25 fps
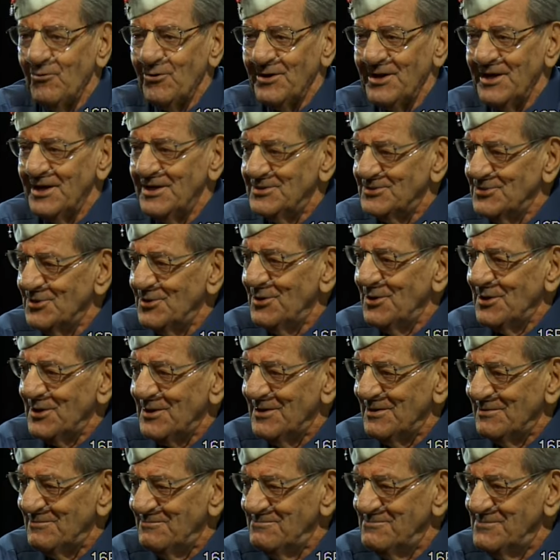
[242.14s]
I think,
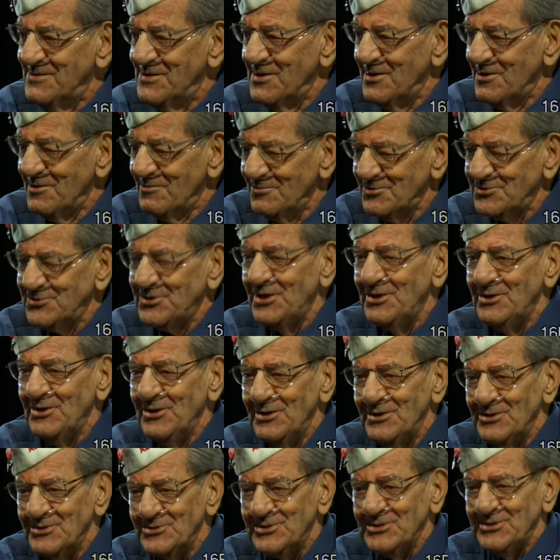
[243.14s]
sitting in the
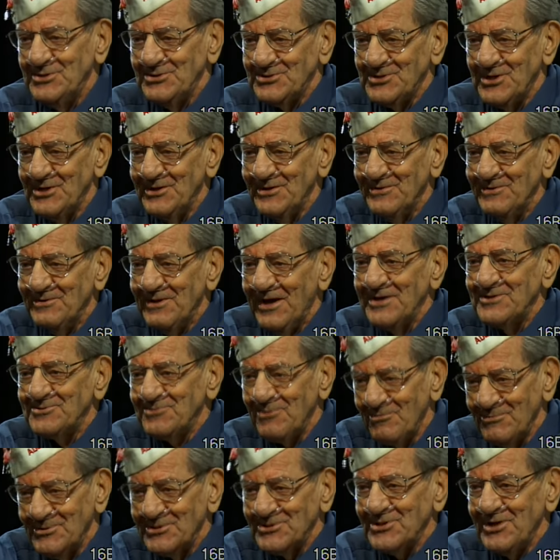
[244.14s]
seats. That's where we
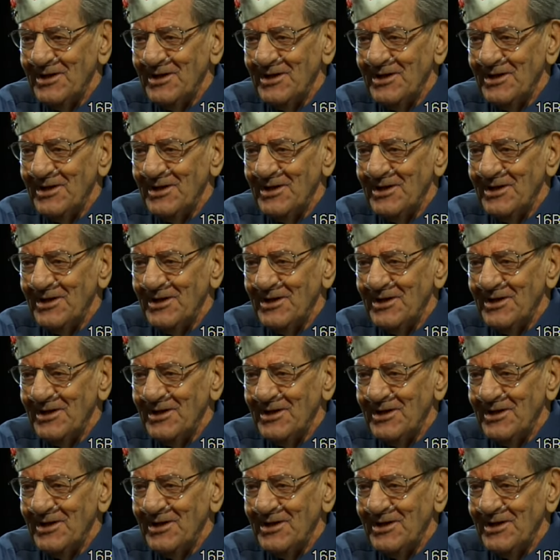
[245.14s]
slept.